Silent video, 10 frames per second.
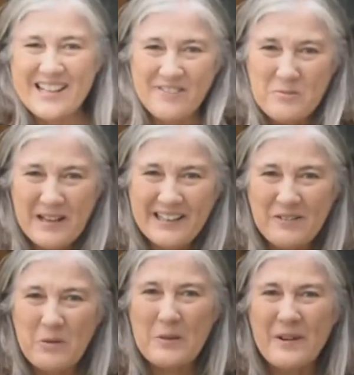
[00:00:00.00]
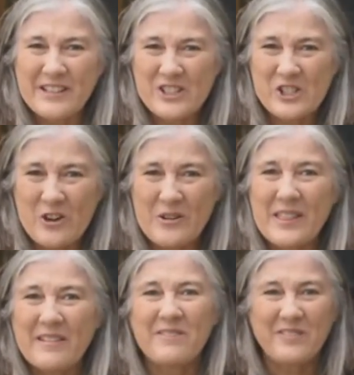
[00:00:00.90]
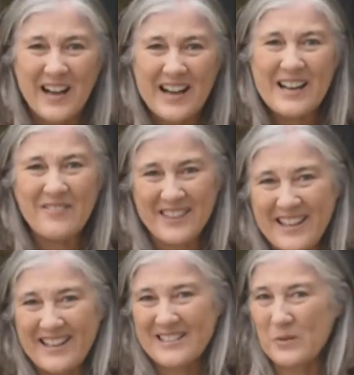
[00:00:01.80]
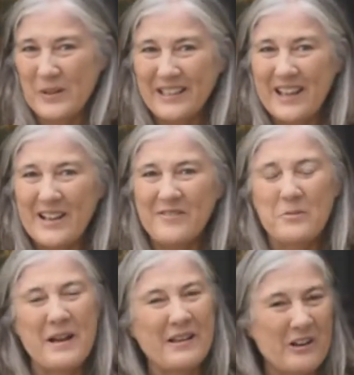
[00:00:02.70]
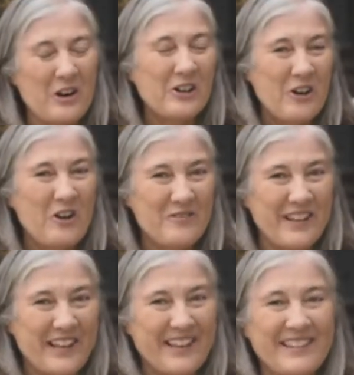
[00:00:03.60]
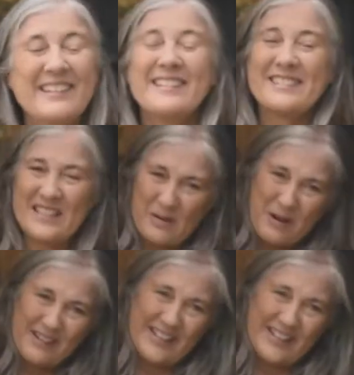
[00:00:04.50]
everybody, we want to show you the 5 things we love about our RV. Come on